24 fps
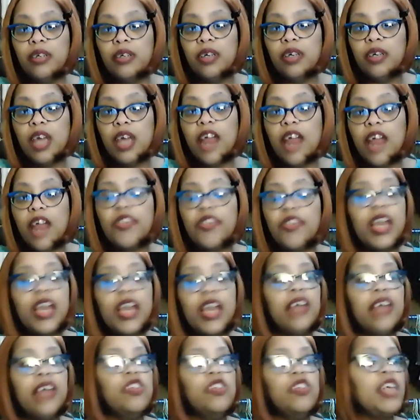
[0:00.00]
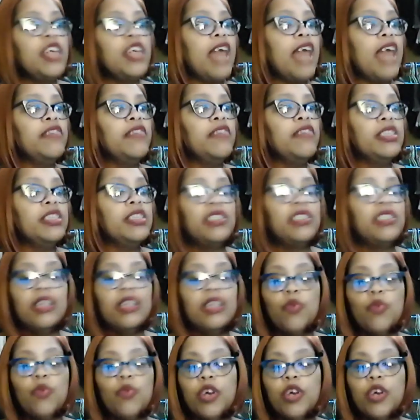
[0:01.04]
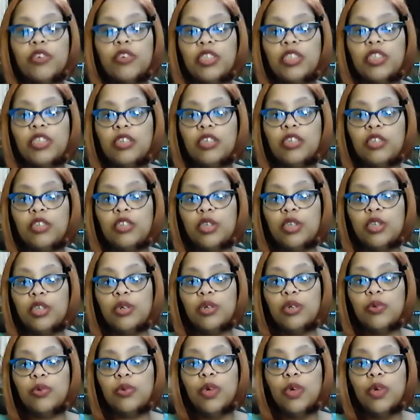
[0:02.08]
And I think I either gave it to C1 or C2.